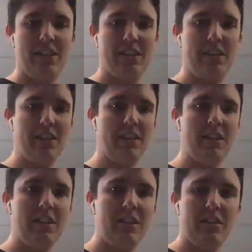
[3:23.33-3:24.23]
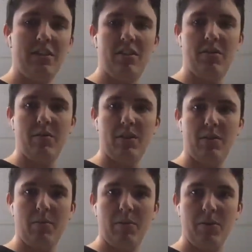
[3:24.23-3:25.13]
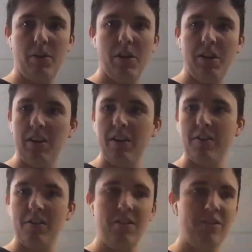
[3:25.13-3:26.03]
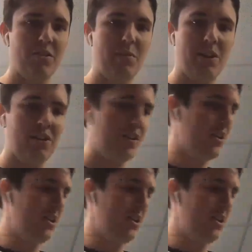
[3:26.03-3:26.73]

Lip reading: And the computer has to turn back on.